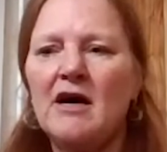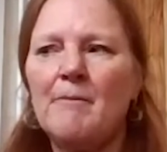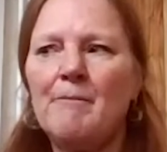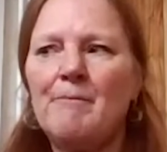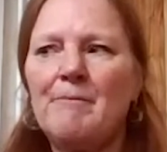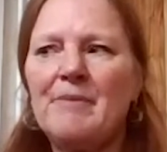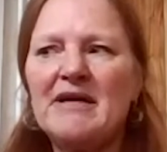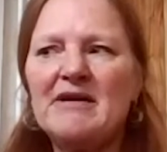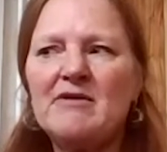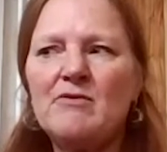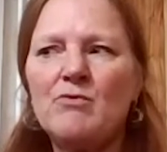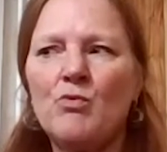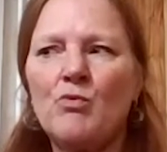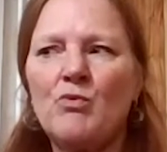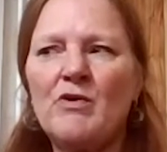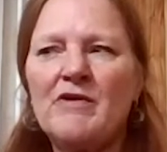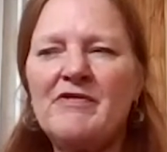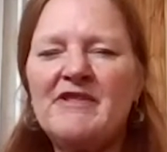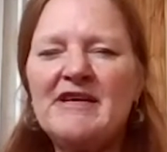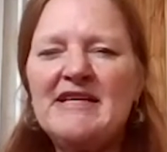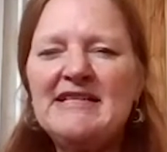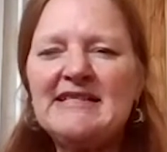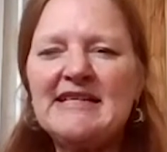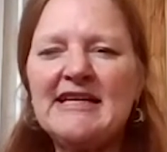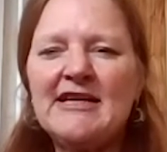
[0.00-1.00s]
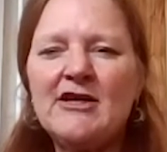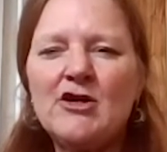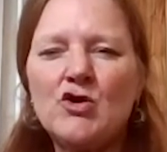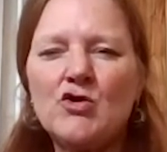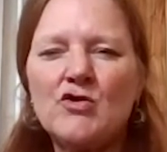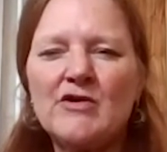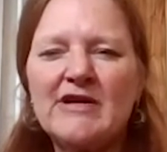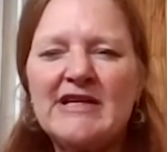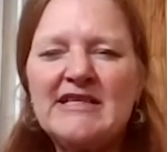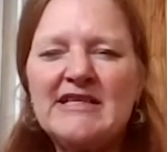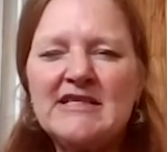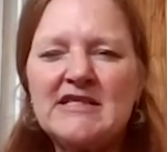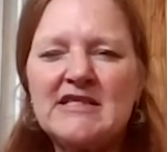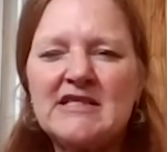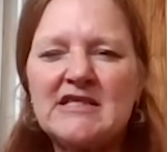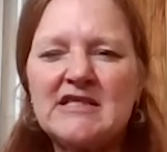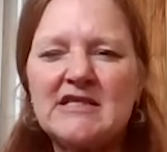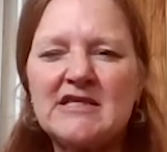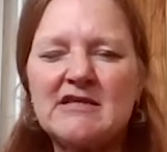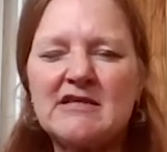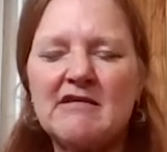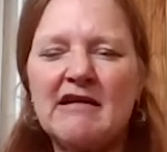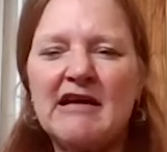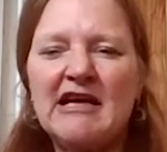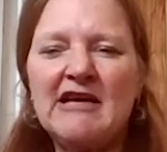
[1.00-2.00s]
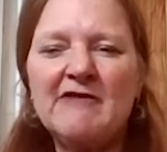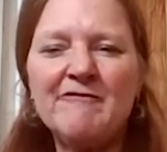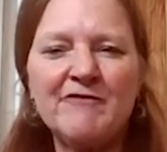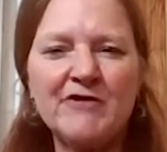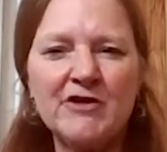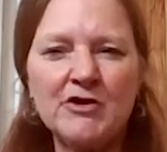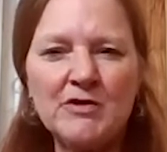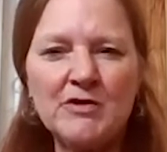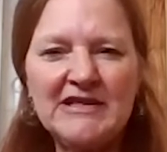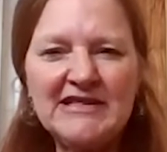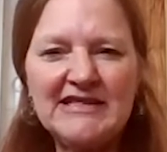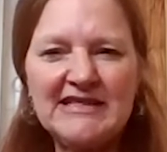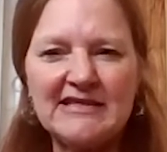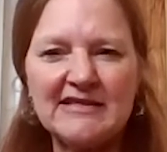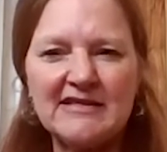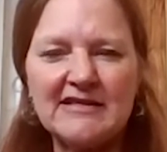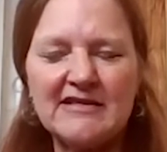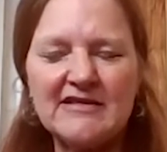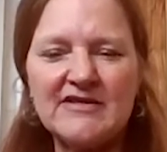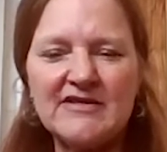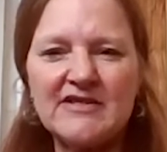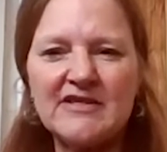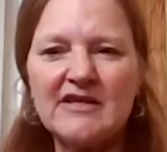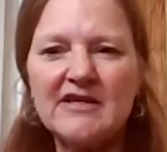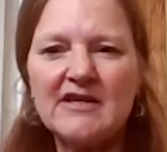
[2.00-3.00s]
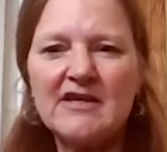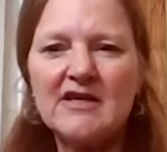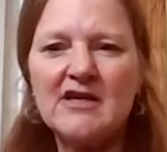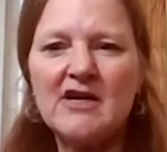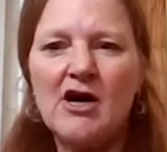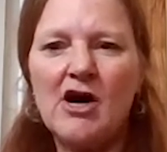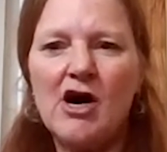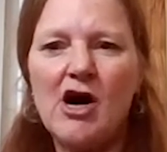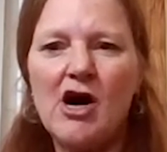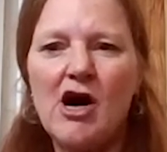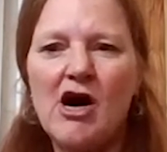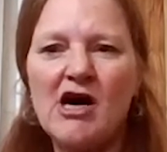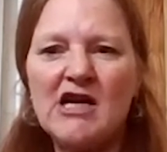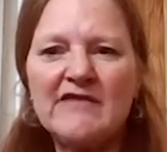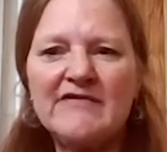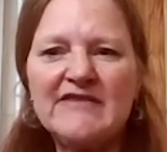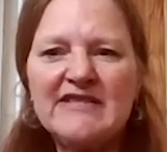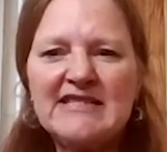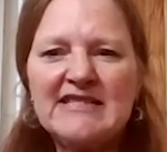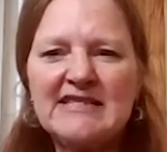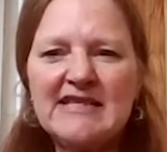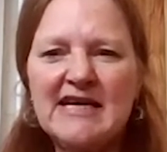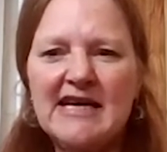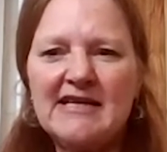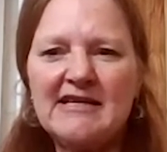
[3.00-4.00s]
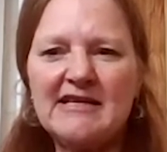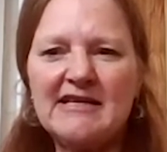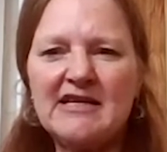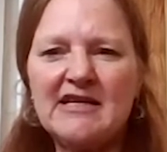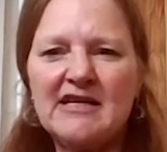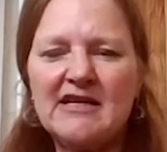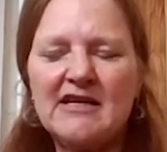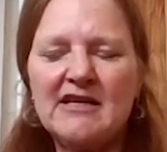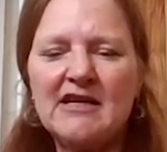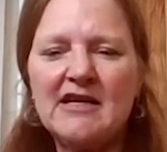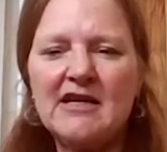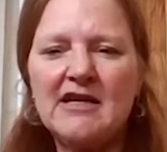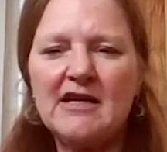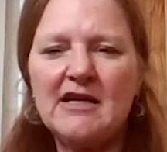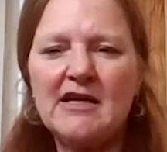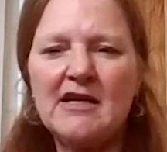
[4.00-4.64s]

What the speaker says: But with these increased influences, all of a sudden,